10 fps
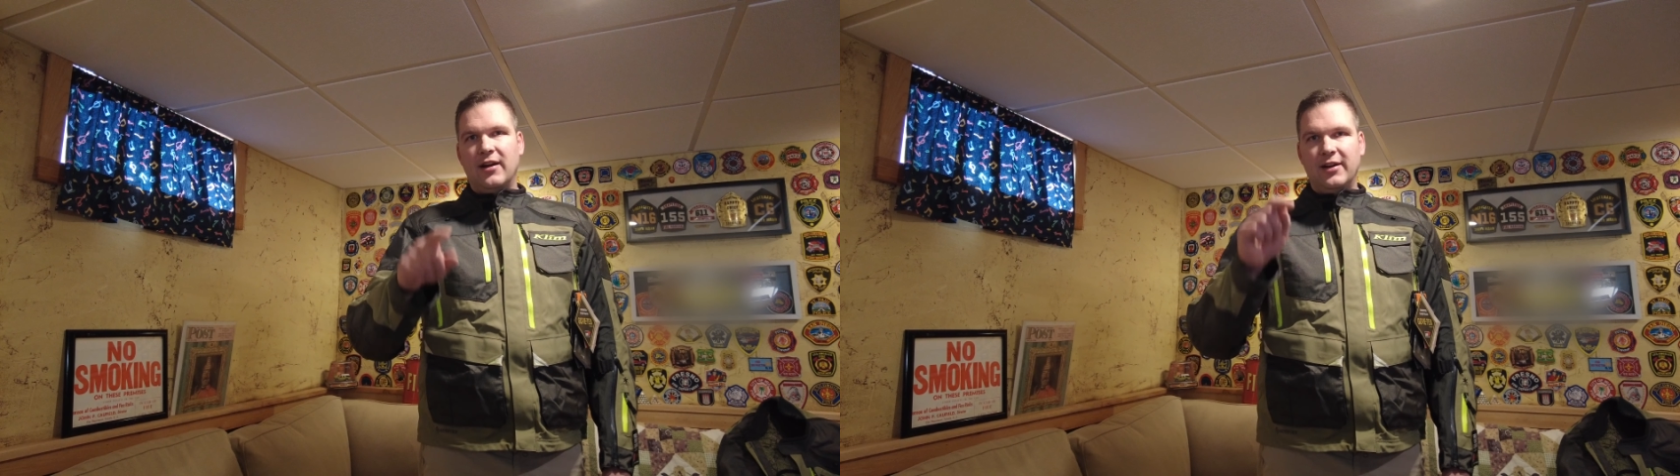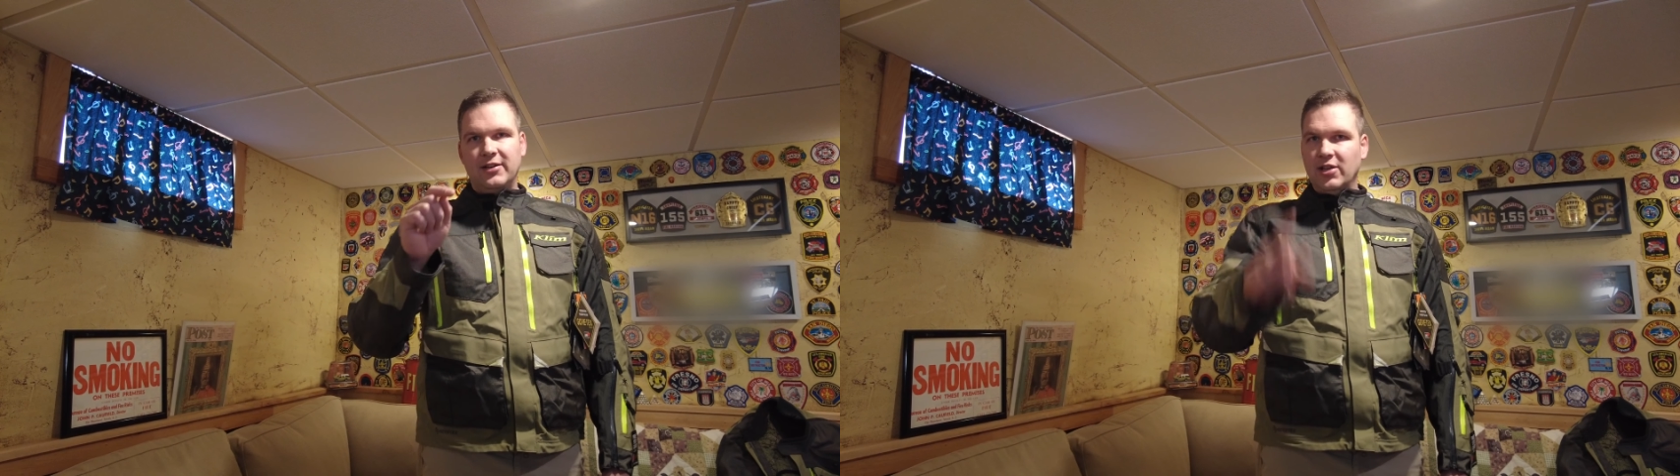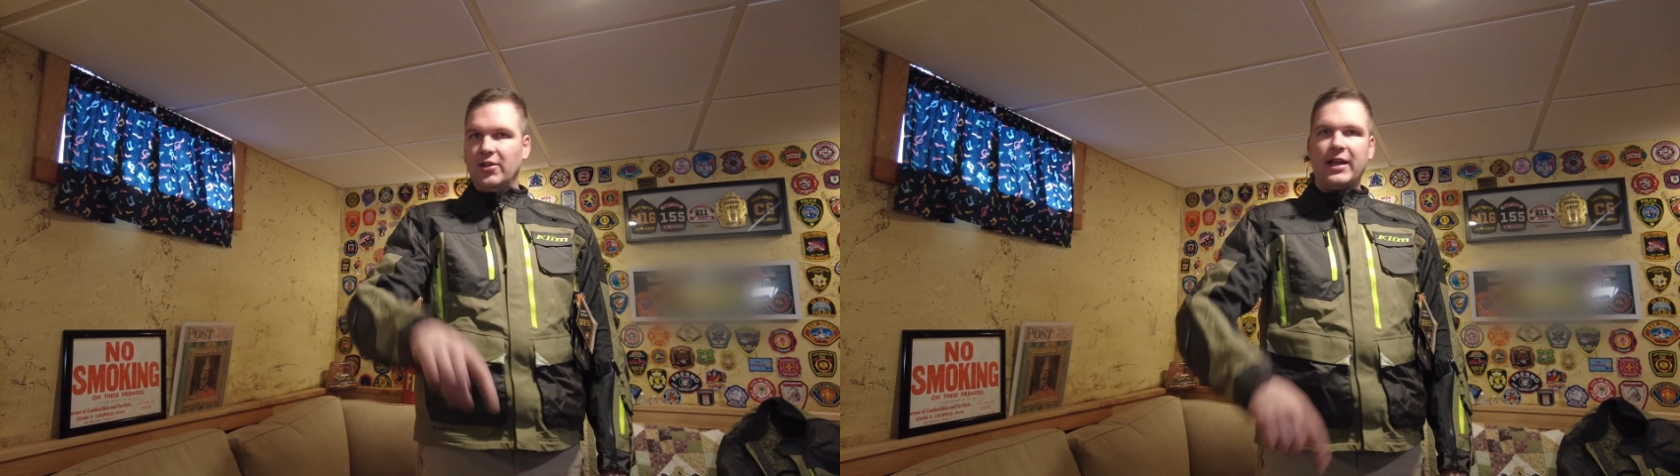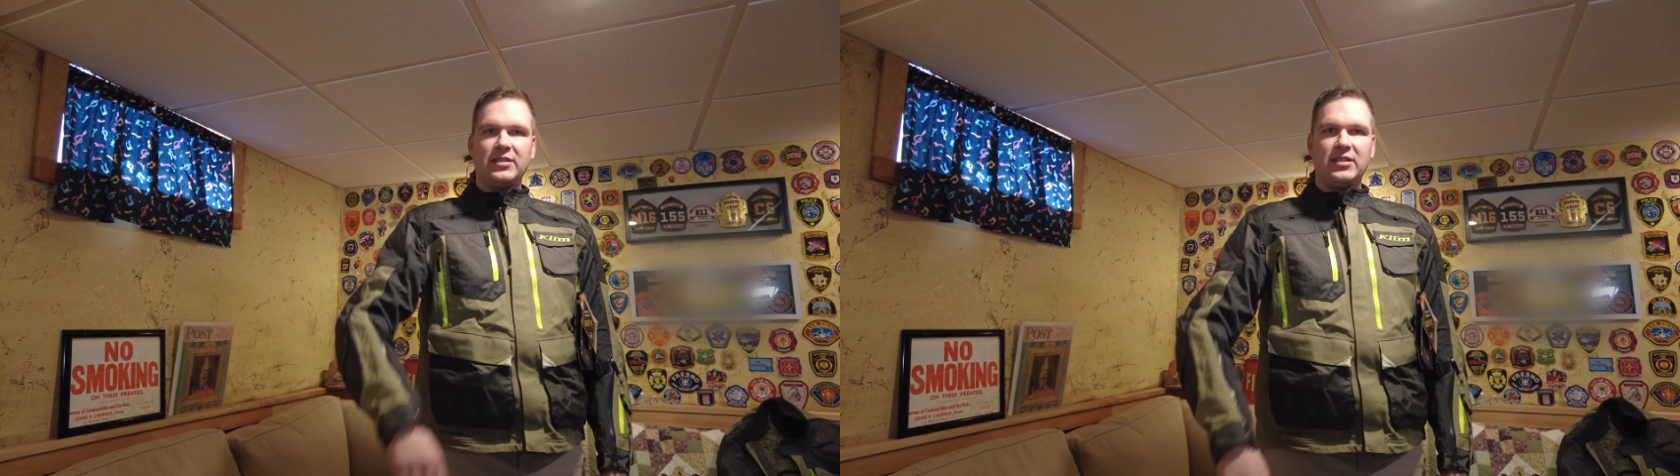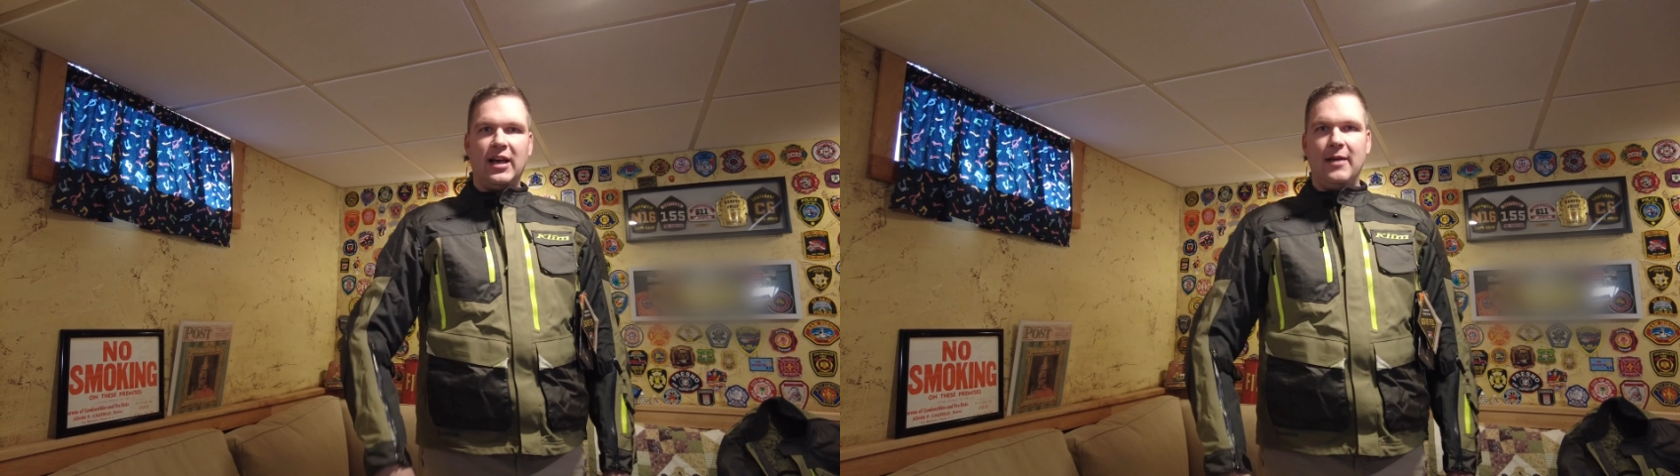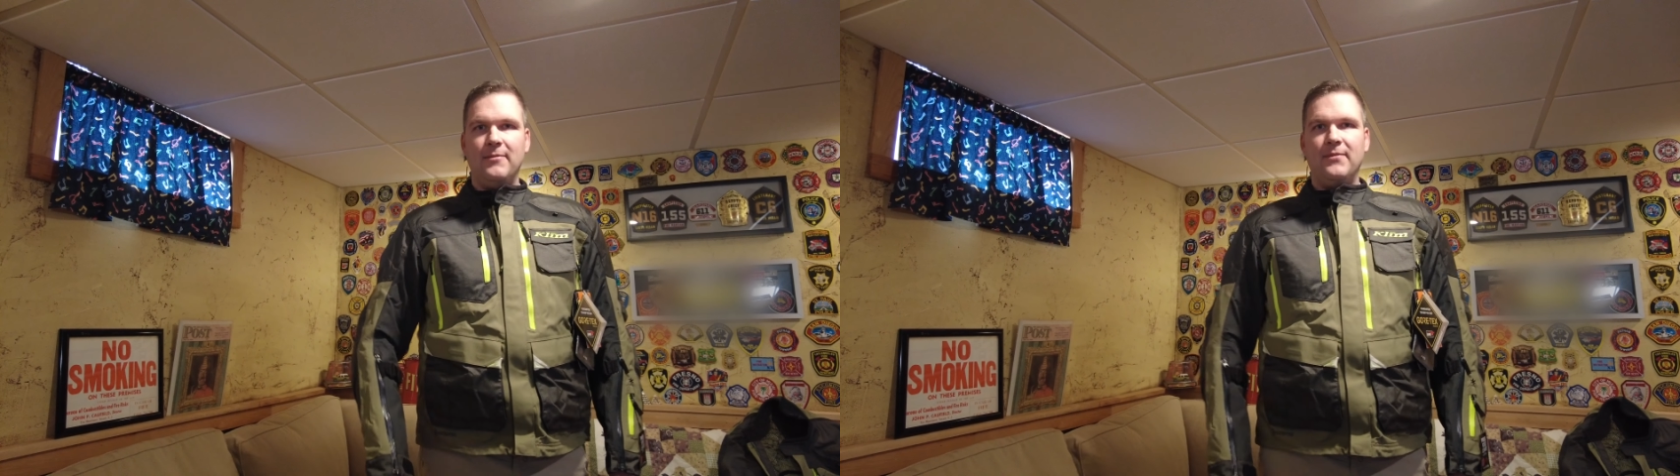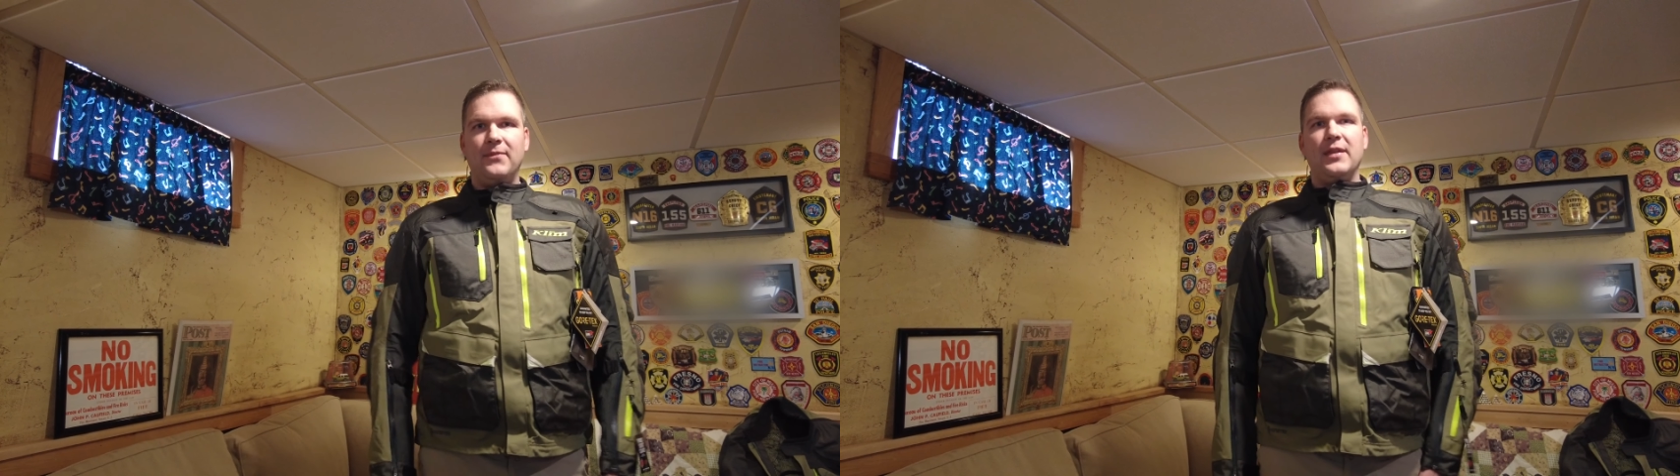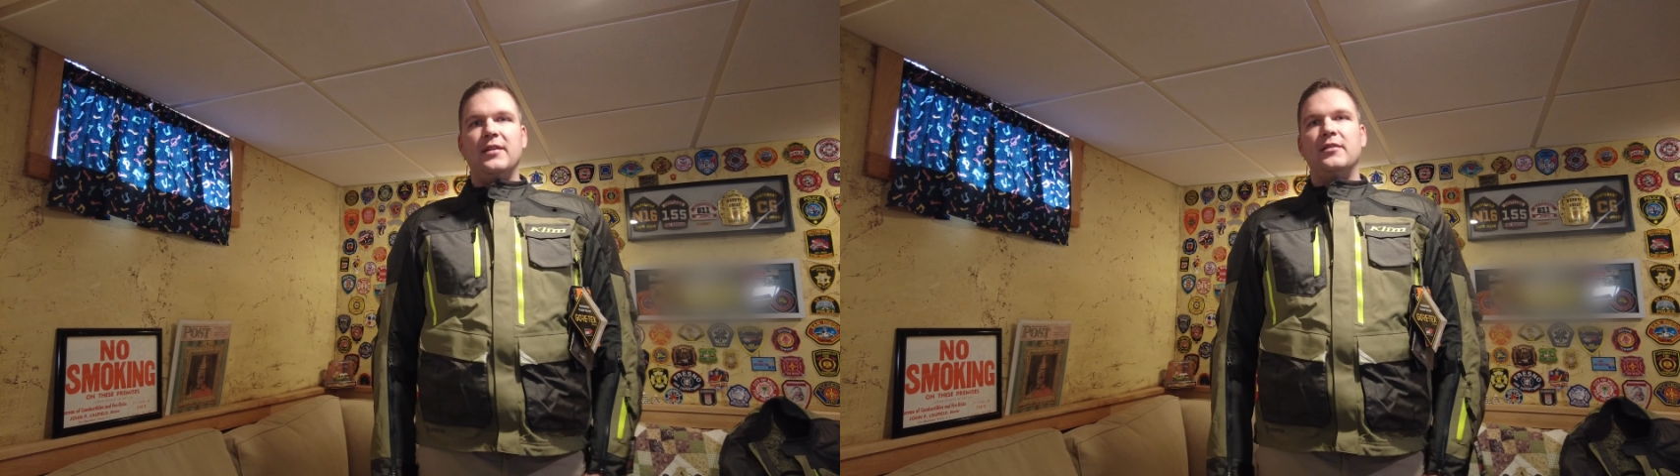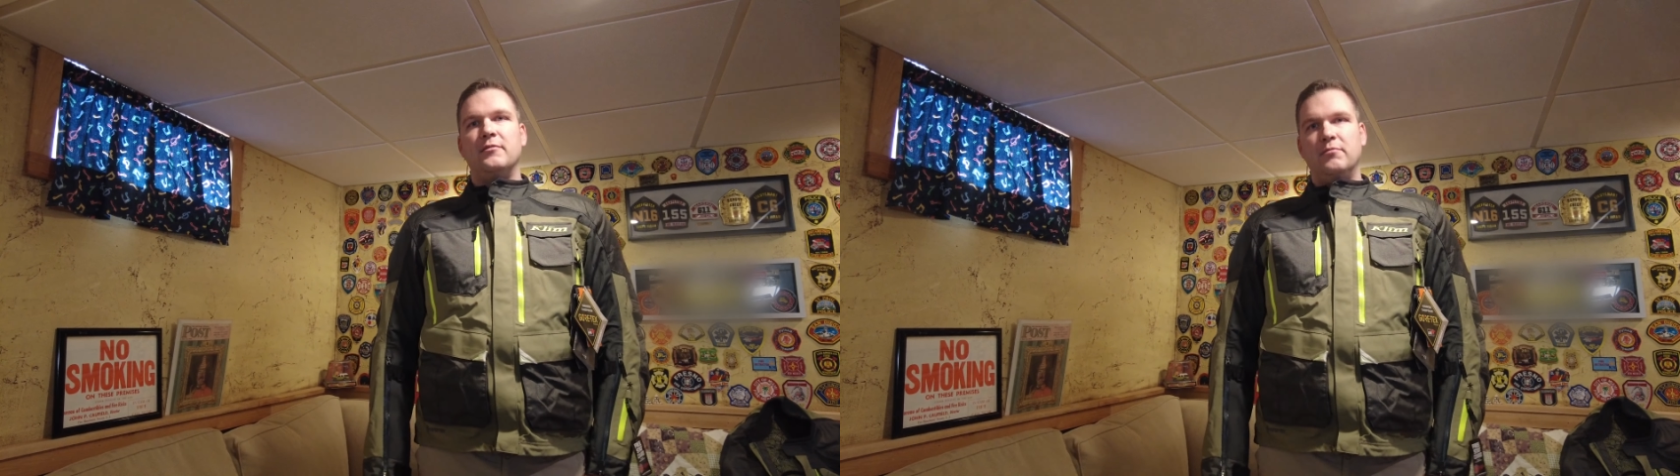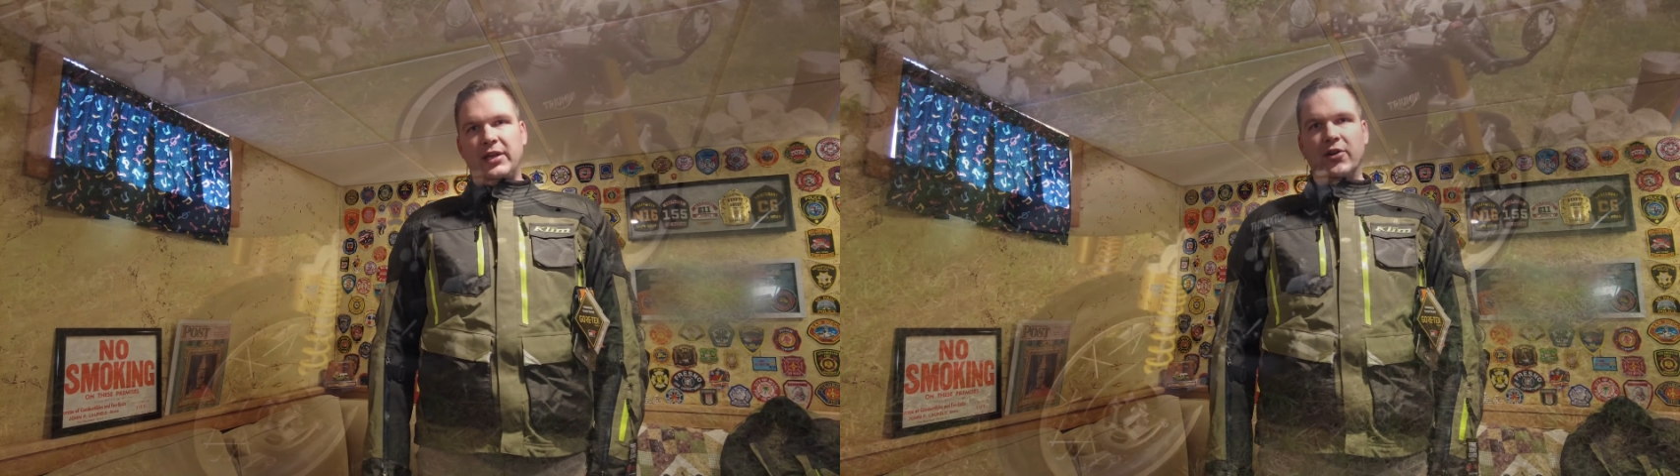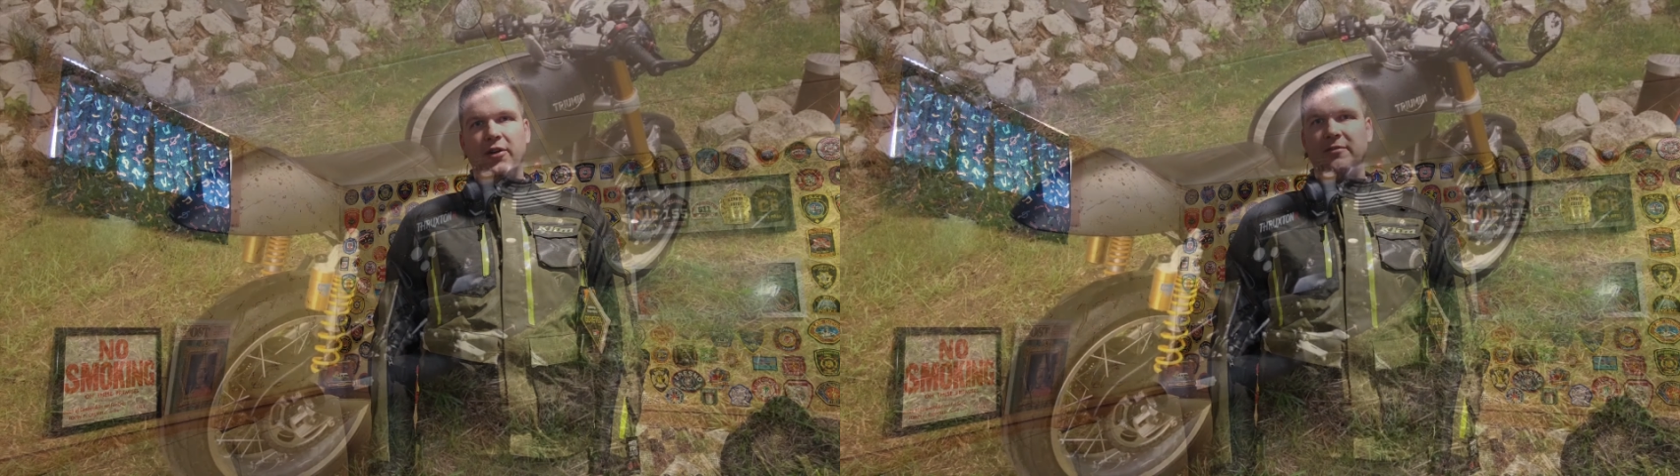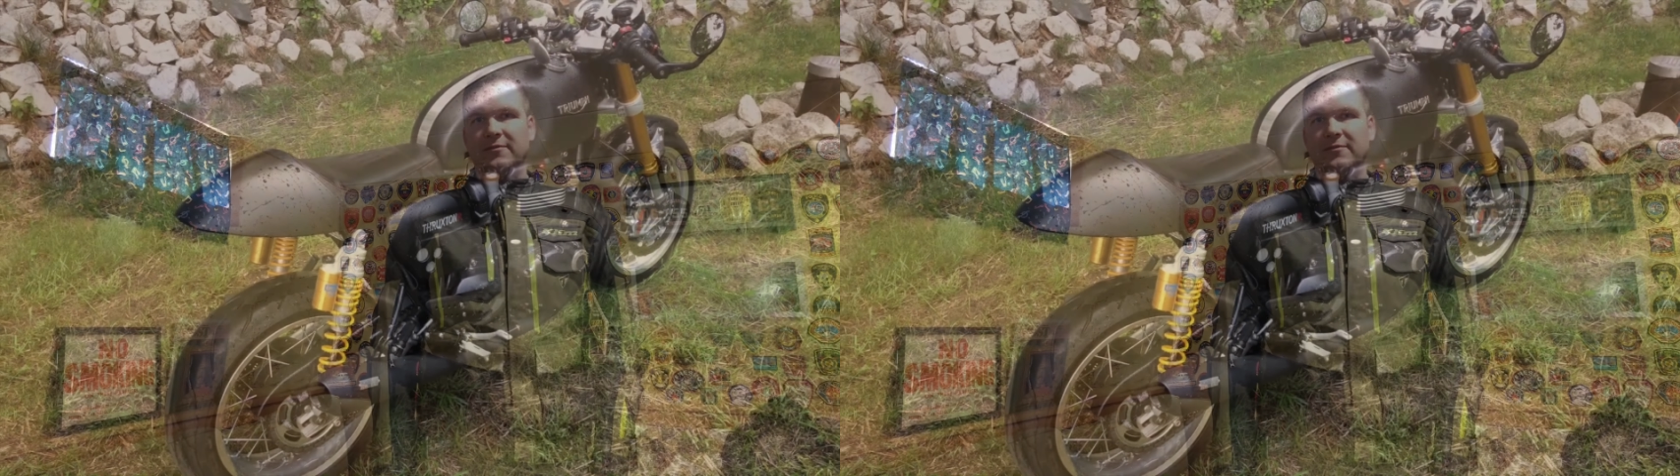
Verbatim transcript: And until next time, be good.